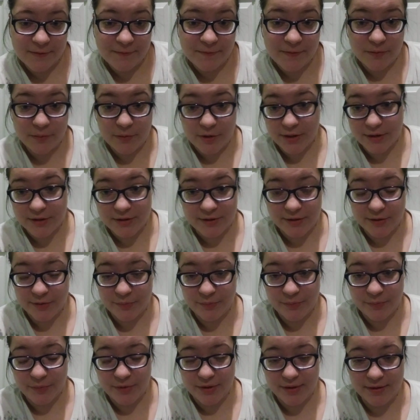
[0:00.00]
if you watched
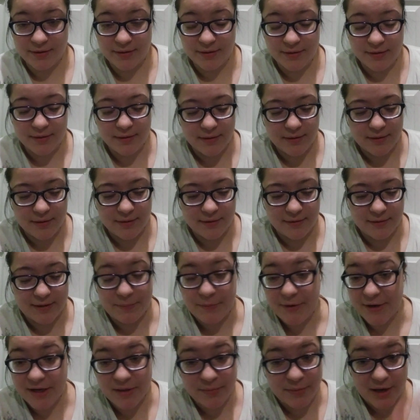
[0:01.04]
him, but I'm
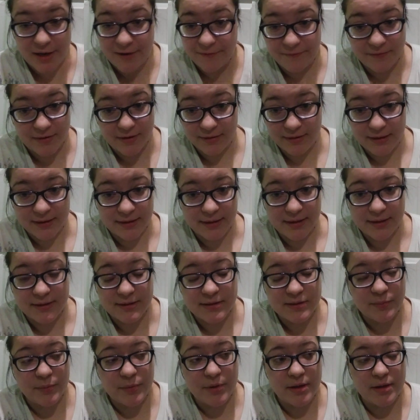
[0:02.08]
not getting paid for nothing like
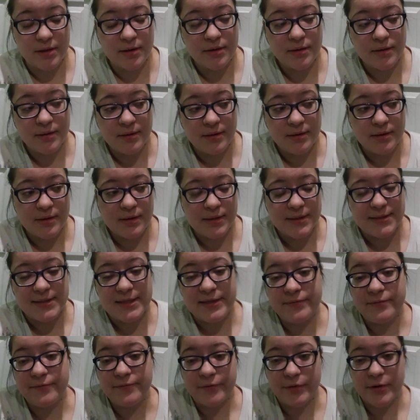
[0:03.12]
this, but
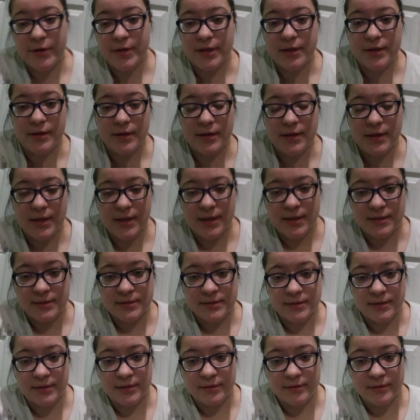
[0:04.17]
Stephen Furtick, he
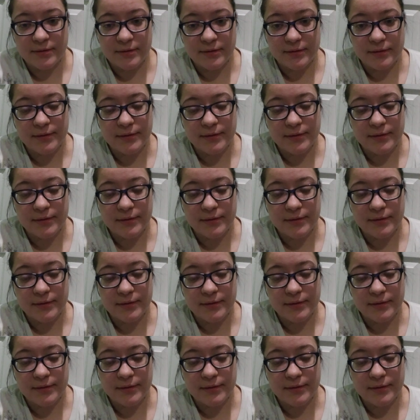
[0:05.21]
has a